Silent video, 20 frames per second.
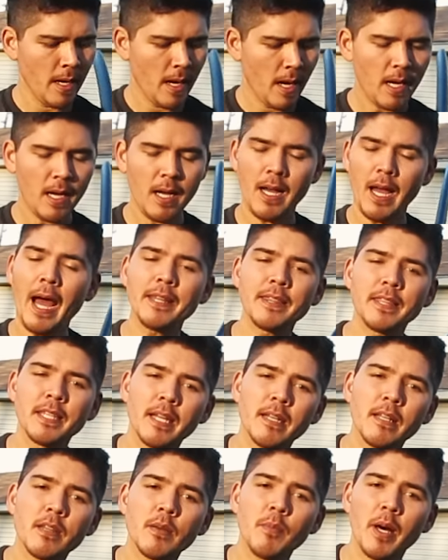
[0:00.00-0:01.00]
Uh, at the
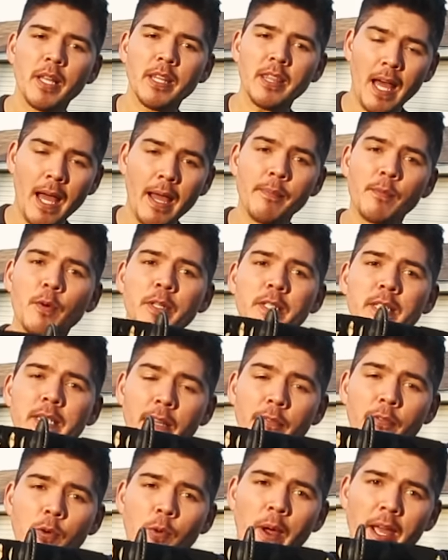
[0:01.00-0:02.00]
end of the month, I'm going to
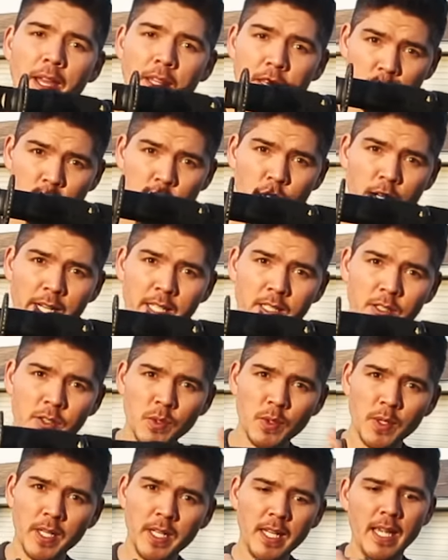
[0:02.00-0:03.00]
give away this training
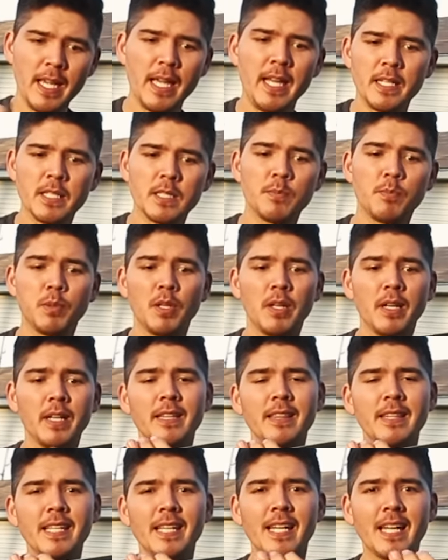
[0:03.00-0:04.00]
sword. It is blunt
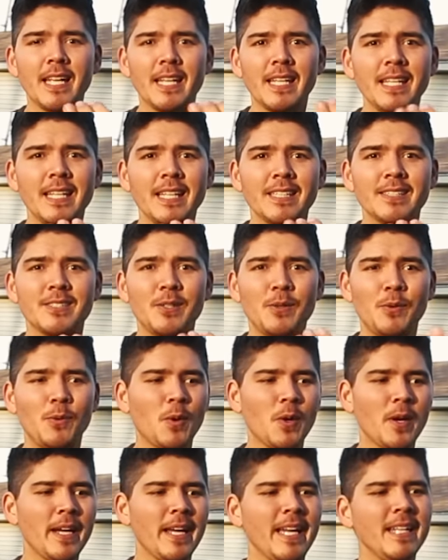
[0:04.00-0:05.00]
at the end, don't
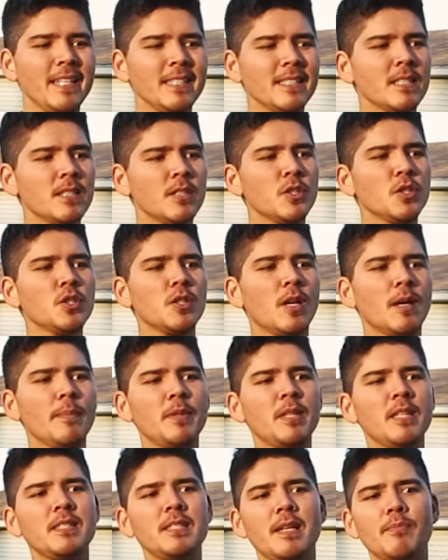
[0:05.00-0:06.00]
worry. It is a little sharp
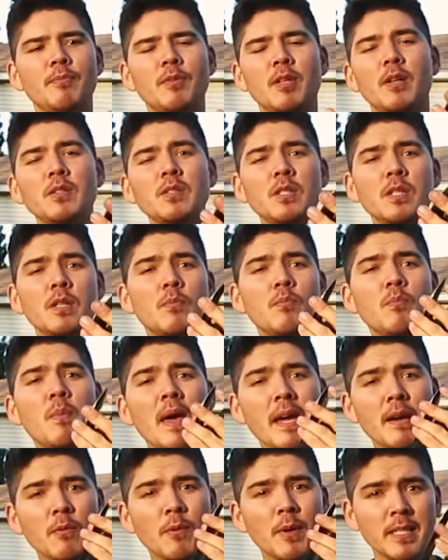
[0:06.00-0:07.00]
at the tip though, so you
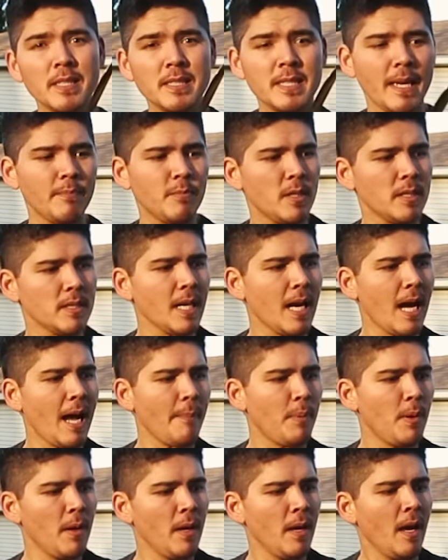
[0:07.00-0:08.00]
may want to tape the top.